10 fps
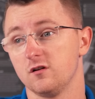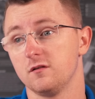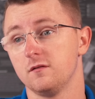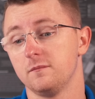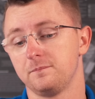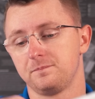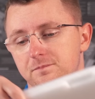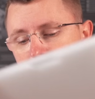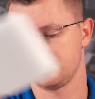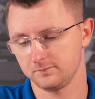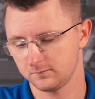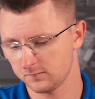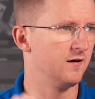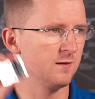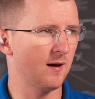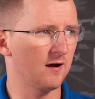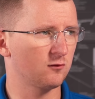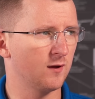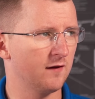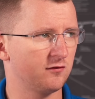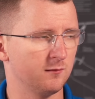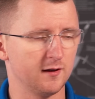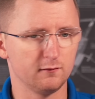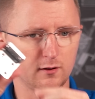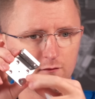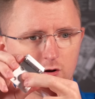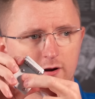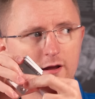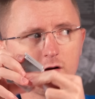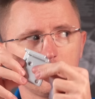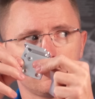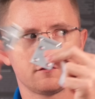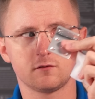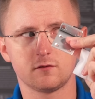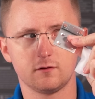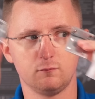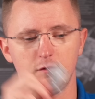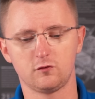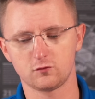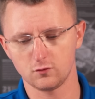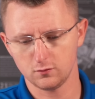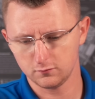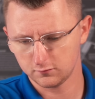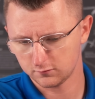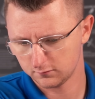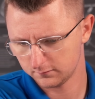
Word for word: In the box, we have, some, we have our ears with screws.